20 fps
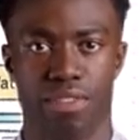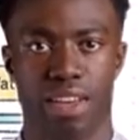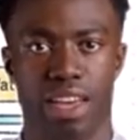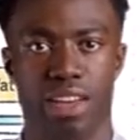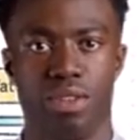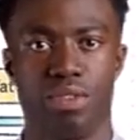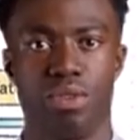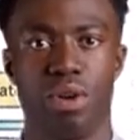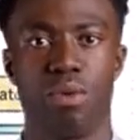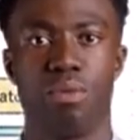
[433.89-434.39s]

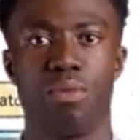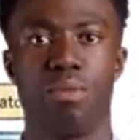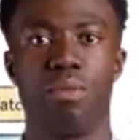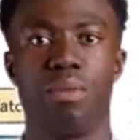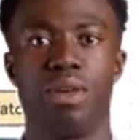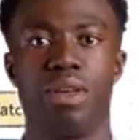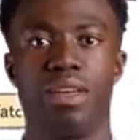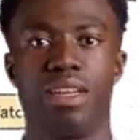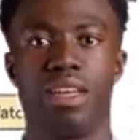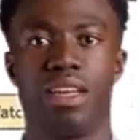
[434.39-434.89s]
Then drop a
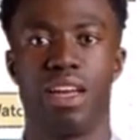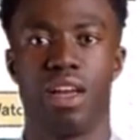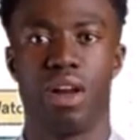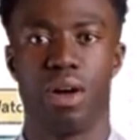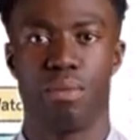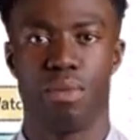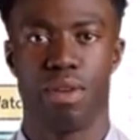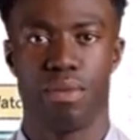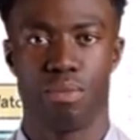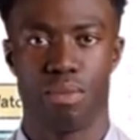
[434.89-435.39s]
pinned
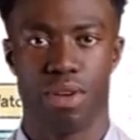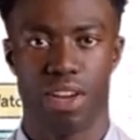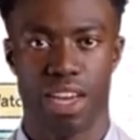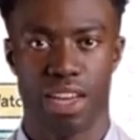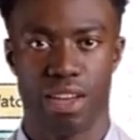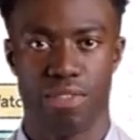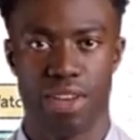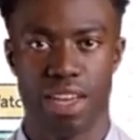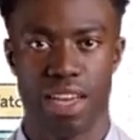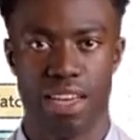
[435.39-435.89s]
comment
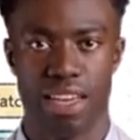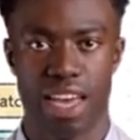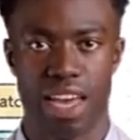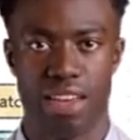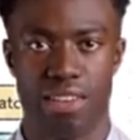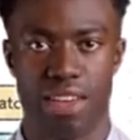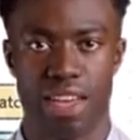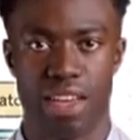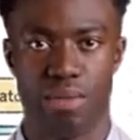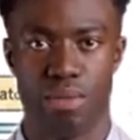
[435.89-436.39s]
reiterating
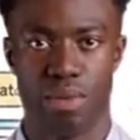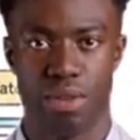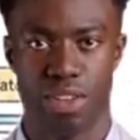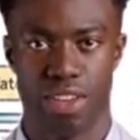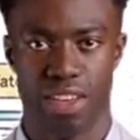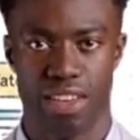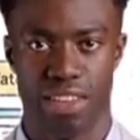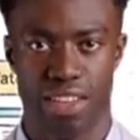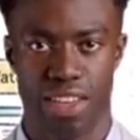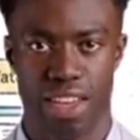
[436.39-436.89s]
that link with
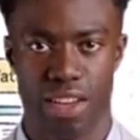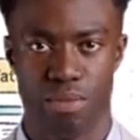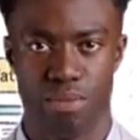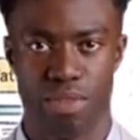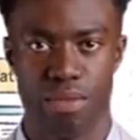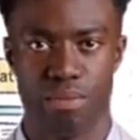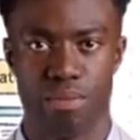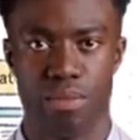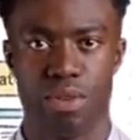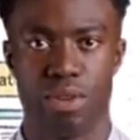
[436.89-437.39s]
just a little
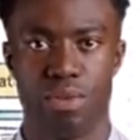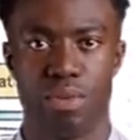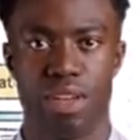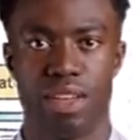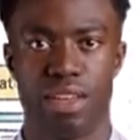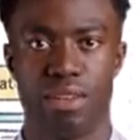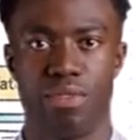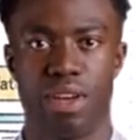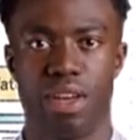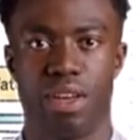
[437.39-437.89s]
bit of
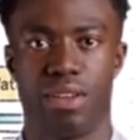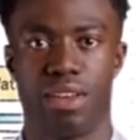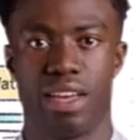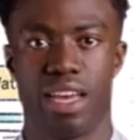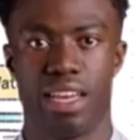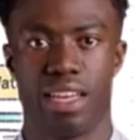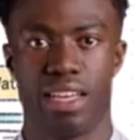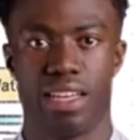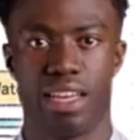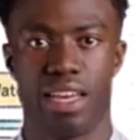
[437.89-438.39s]
persuasive
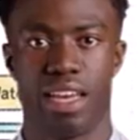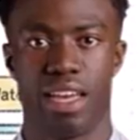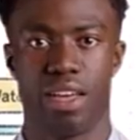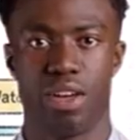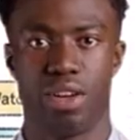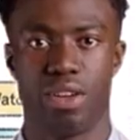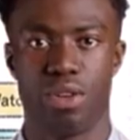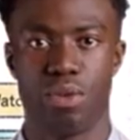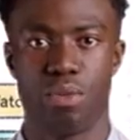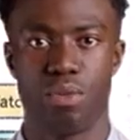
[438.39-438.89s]
context.
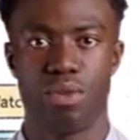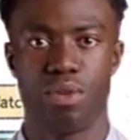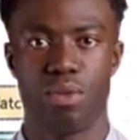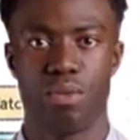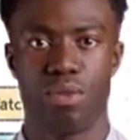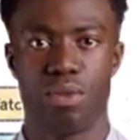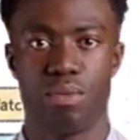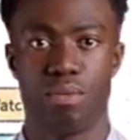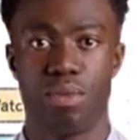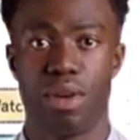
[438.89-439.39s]
Use
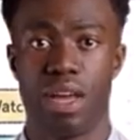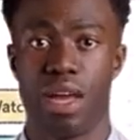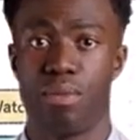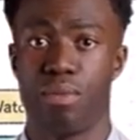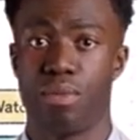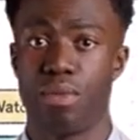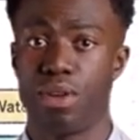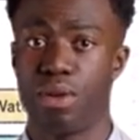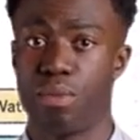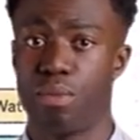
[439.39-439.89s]
YouTube
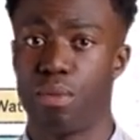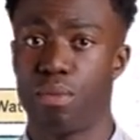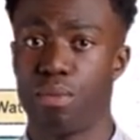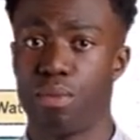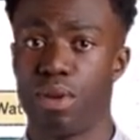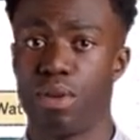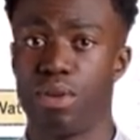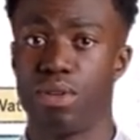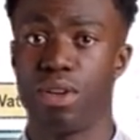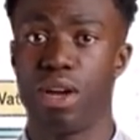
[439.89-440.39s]
chapters so
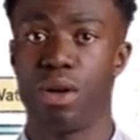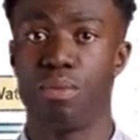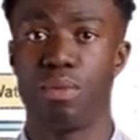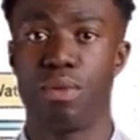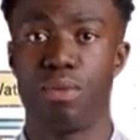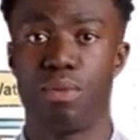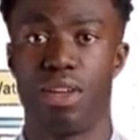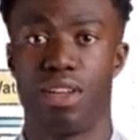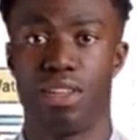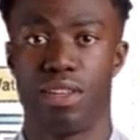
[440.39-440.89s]
people can jump
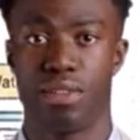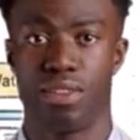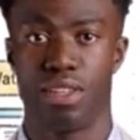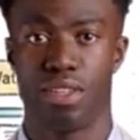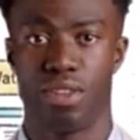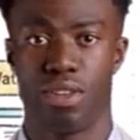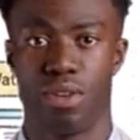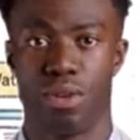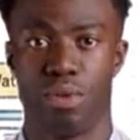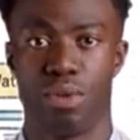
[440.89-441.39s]
straight to the
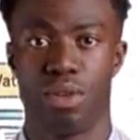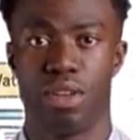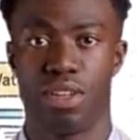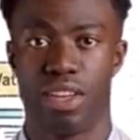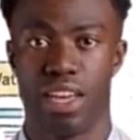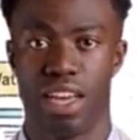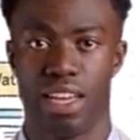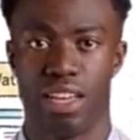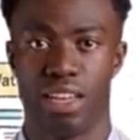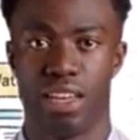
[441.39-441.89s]
solution
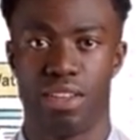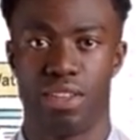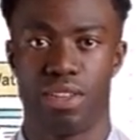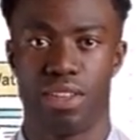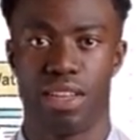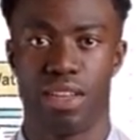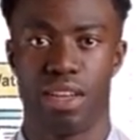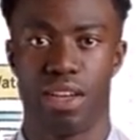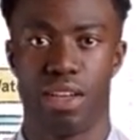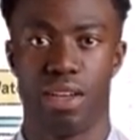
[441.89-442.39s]

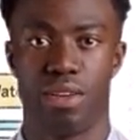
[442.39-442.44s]
sections.